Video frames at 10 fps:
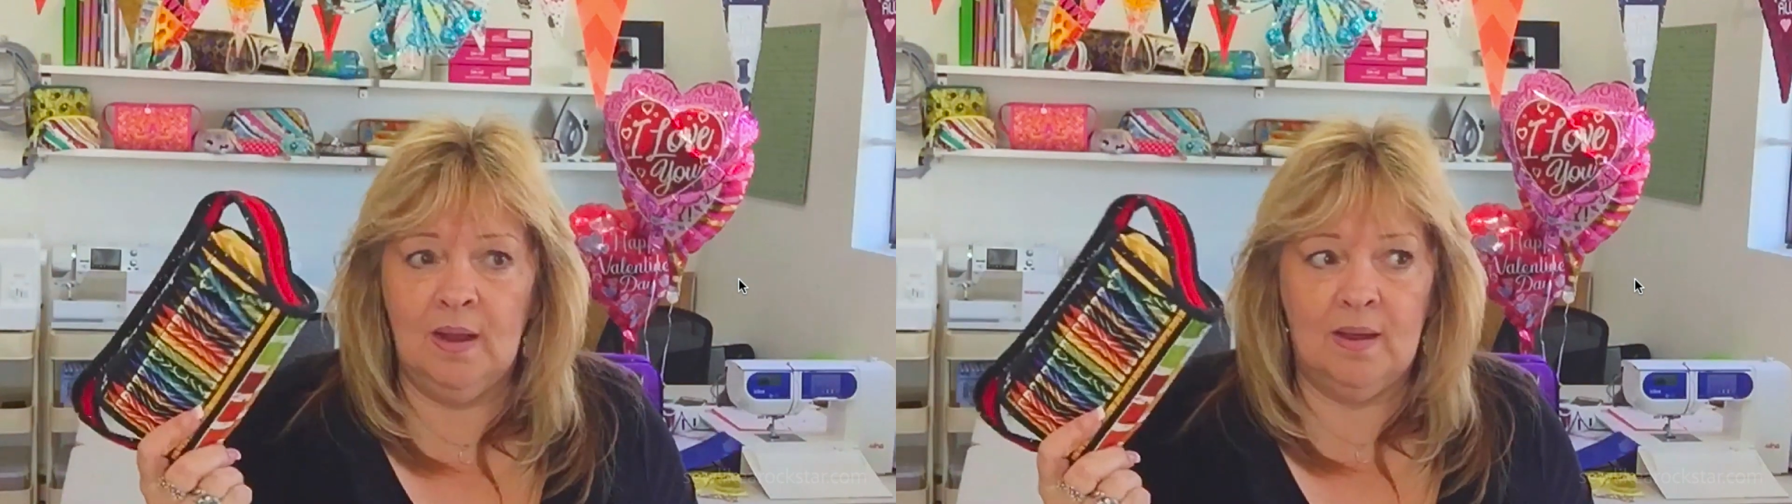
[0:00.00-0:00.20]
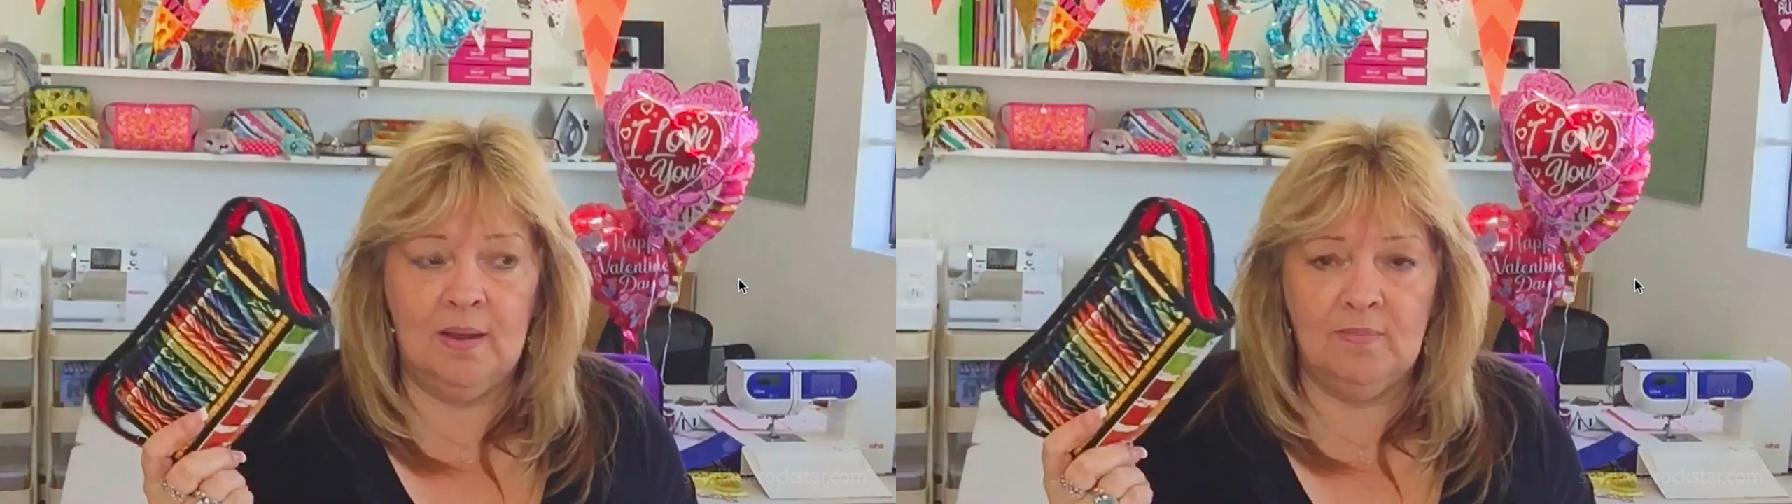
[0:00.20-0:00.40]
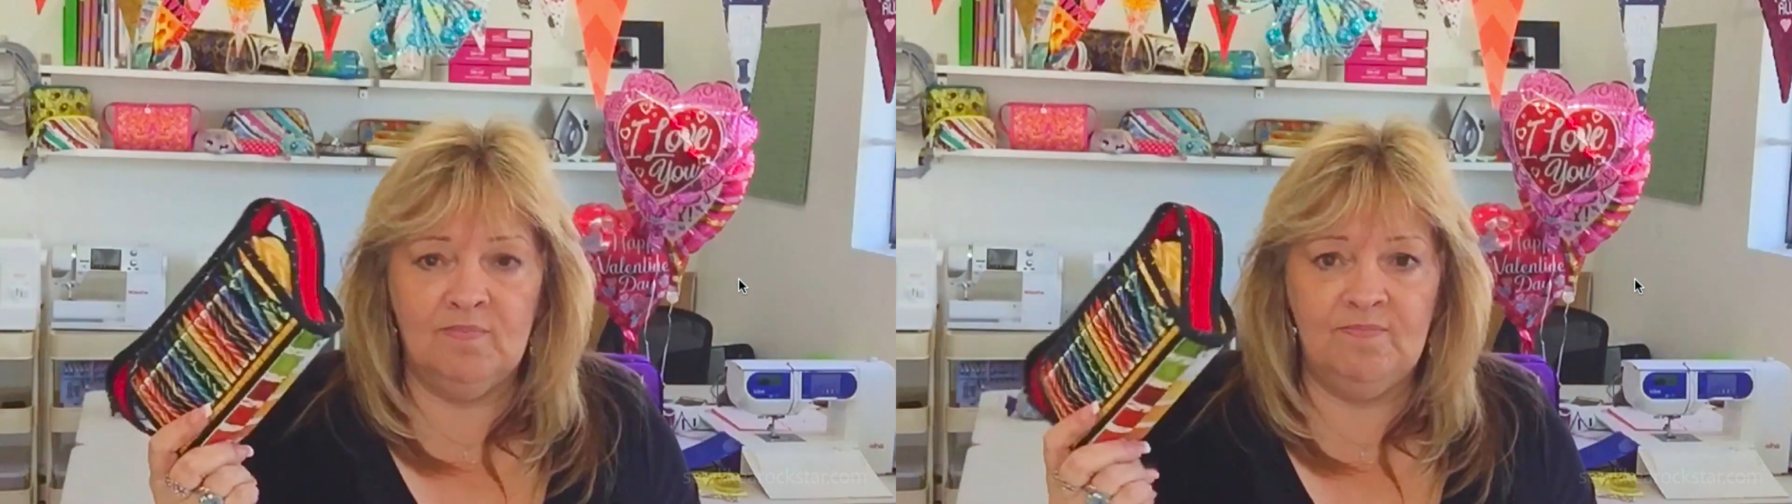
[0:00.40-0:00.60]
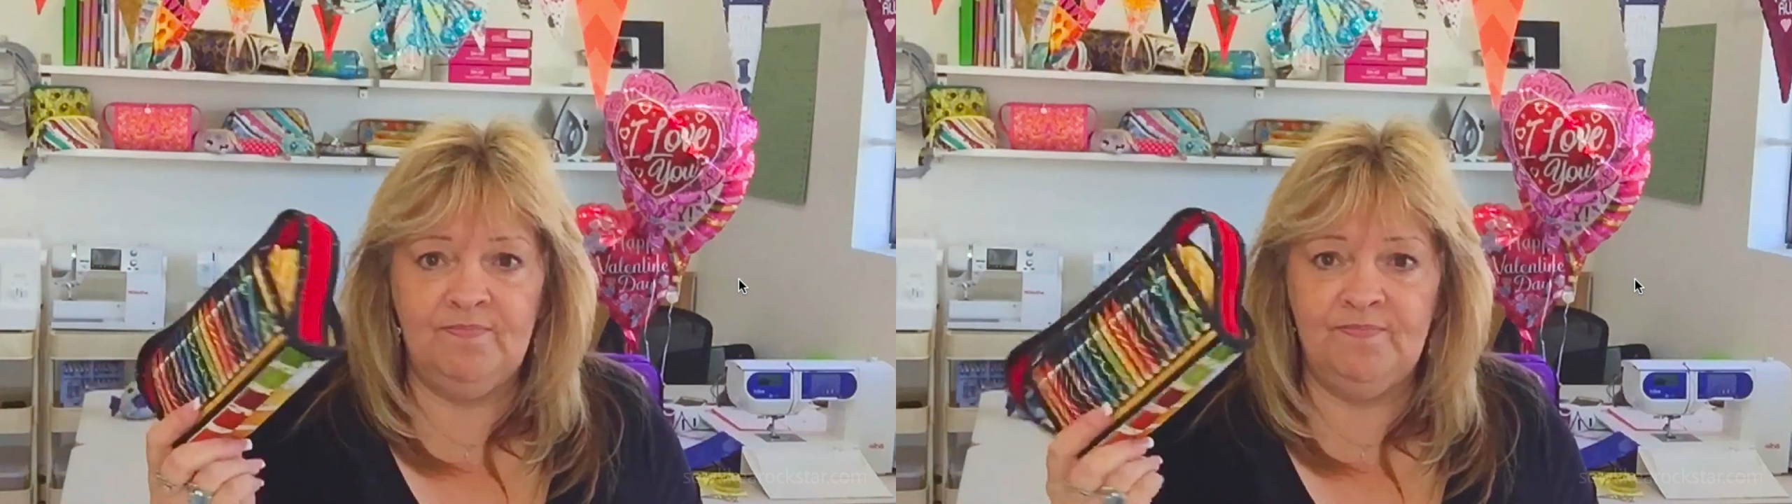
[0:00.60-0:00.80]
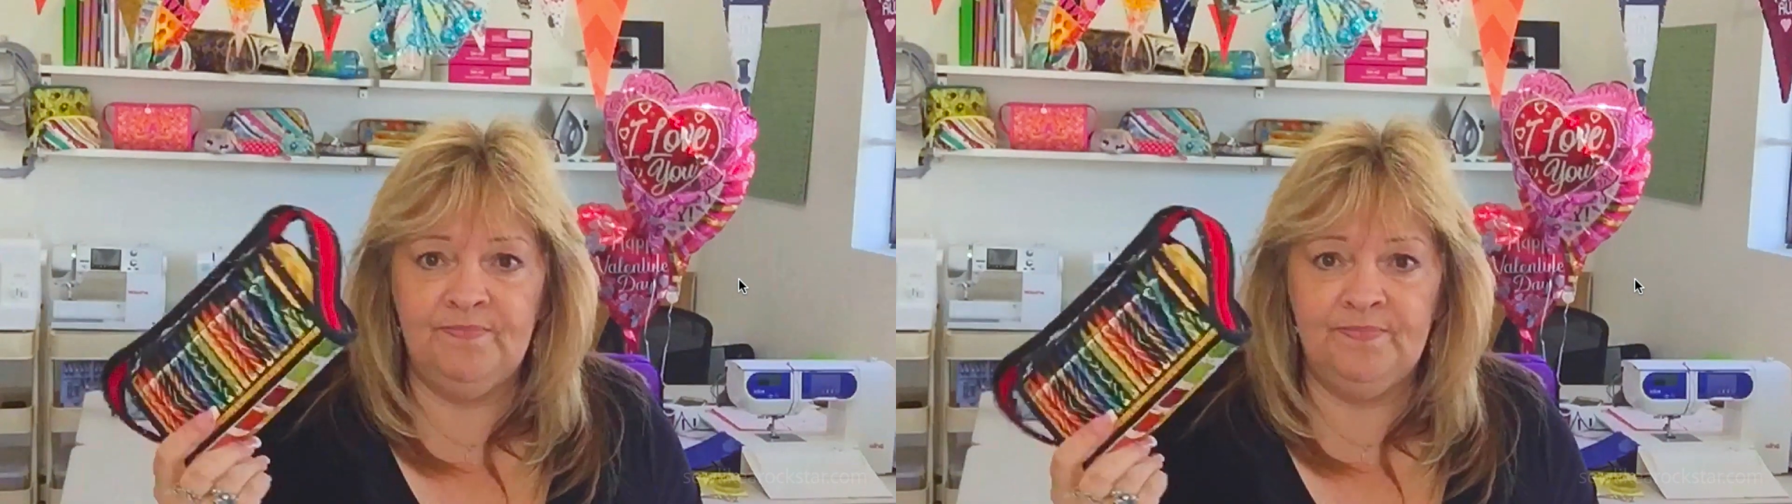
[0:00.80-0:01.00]

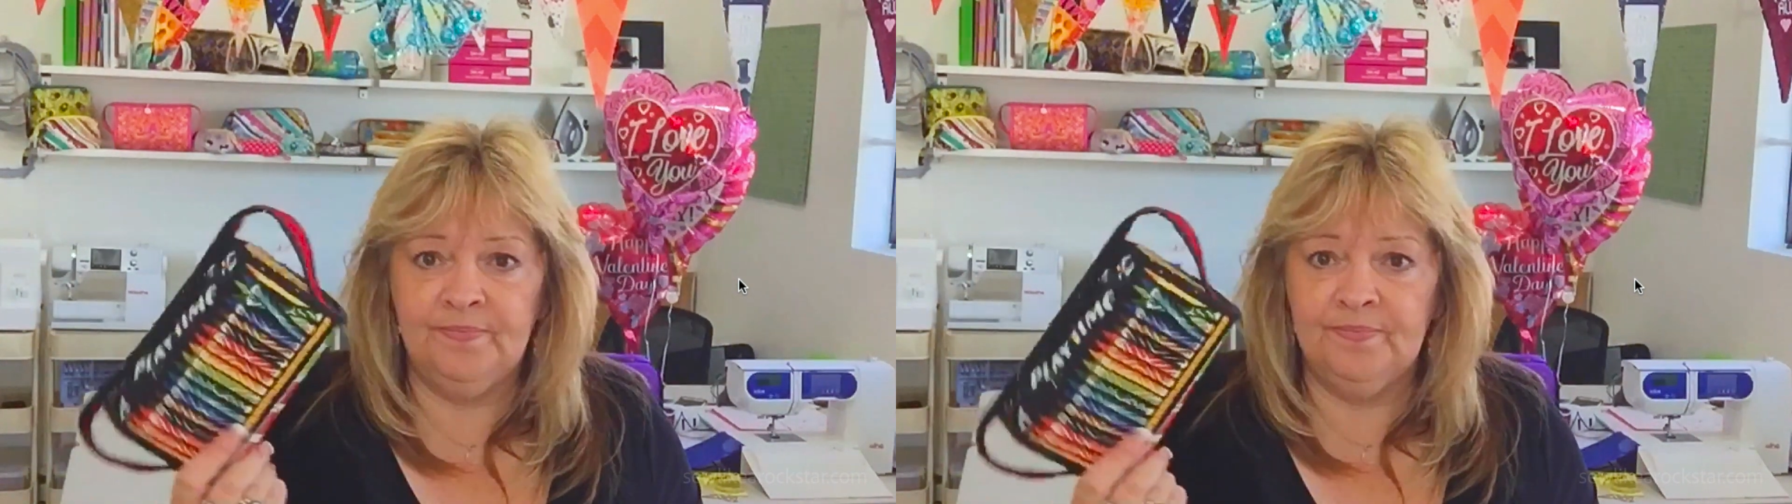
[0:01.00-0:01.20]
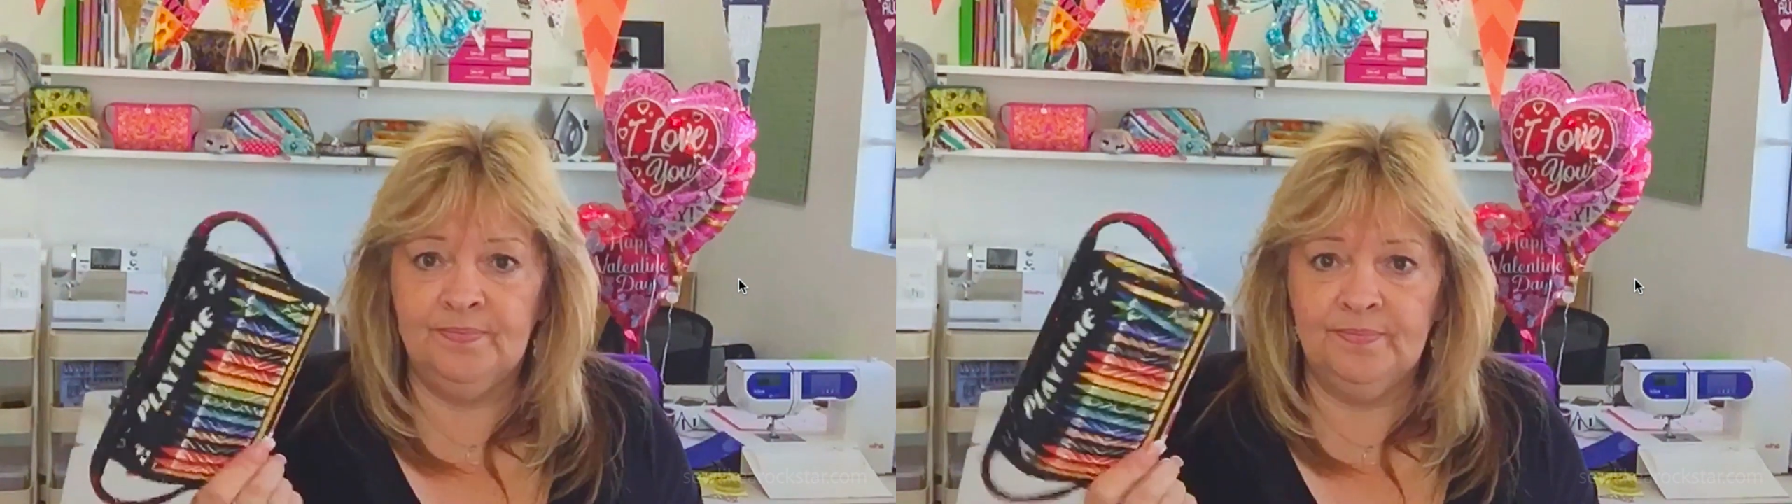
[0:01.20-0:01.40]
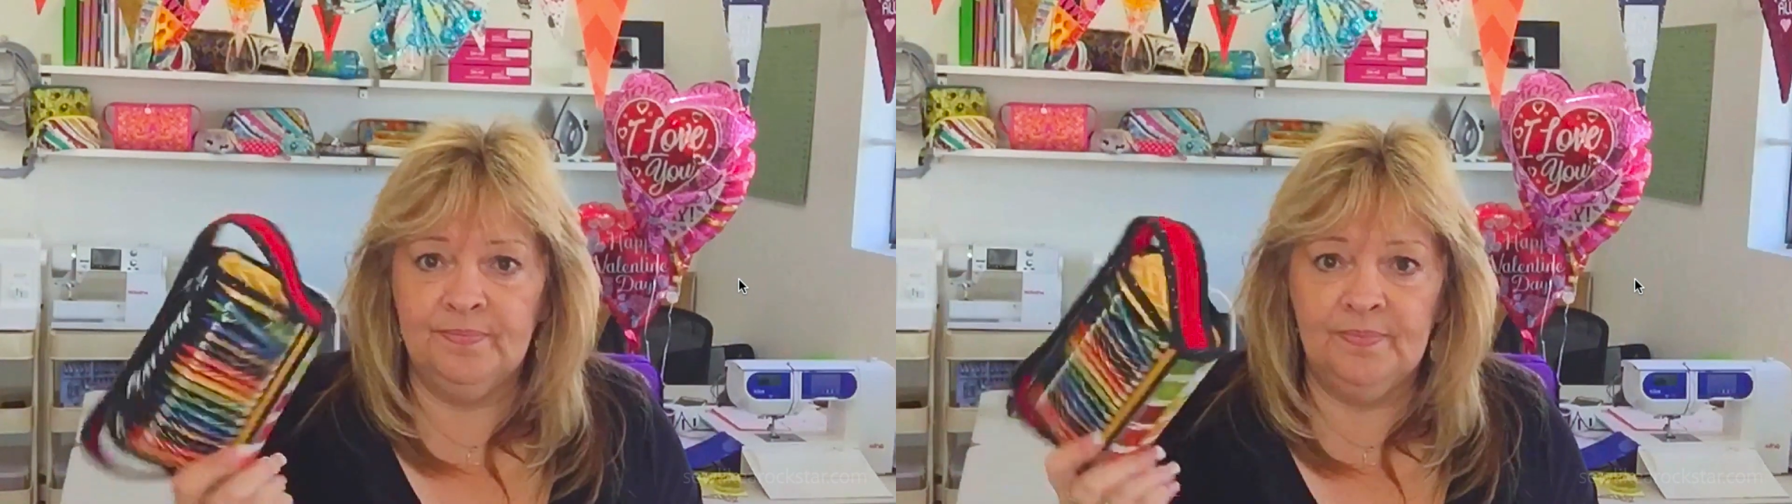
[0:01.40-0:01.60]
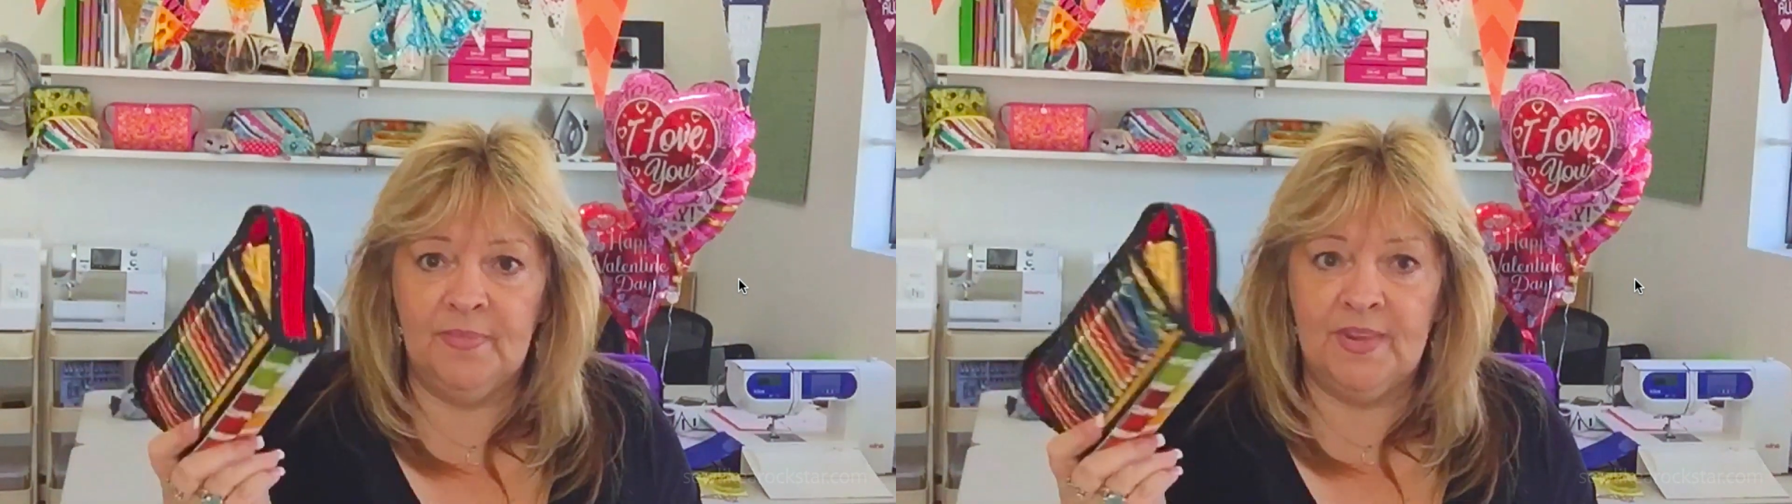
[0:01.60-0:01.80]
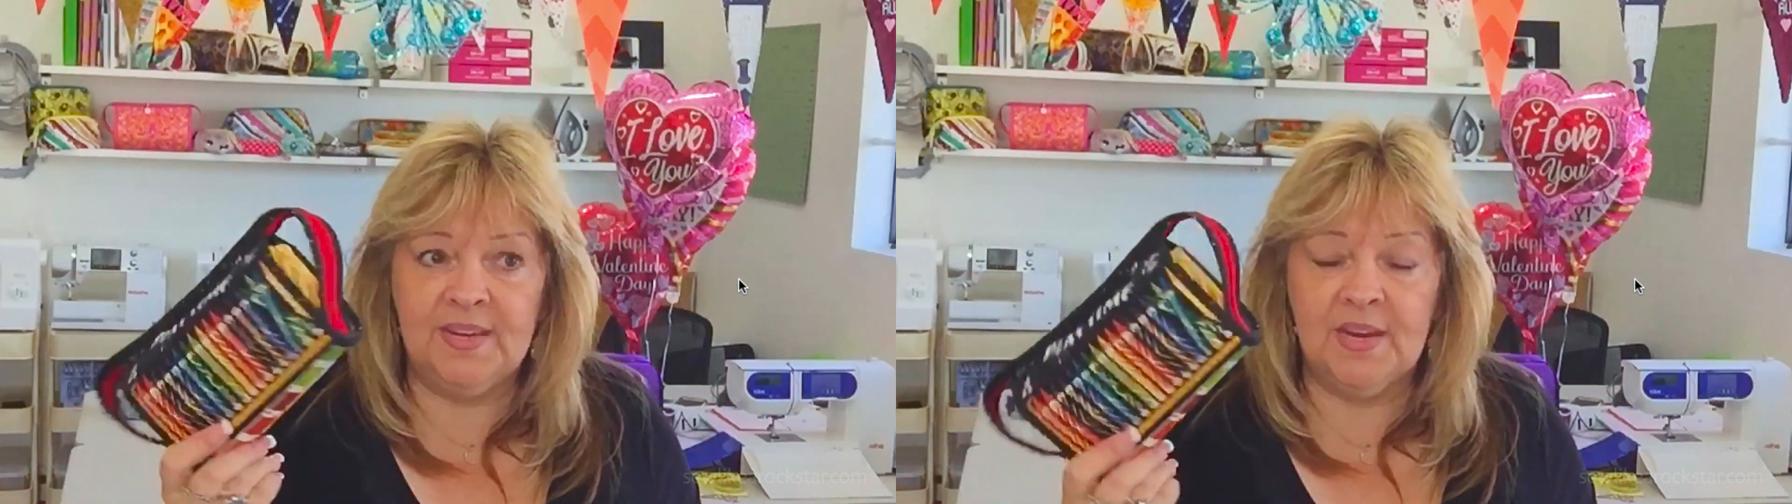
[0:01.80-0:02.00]
that